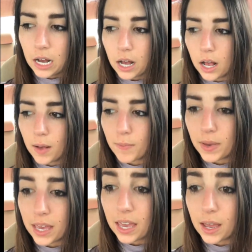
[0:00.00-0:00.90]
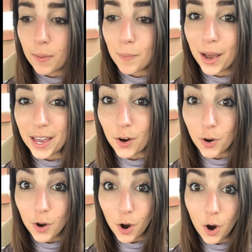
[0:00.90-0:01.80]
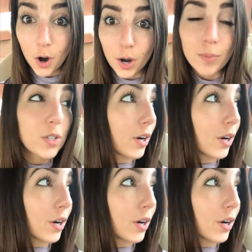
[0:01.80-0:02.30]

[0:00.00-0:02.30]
and my carbs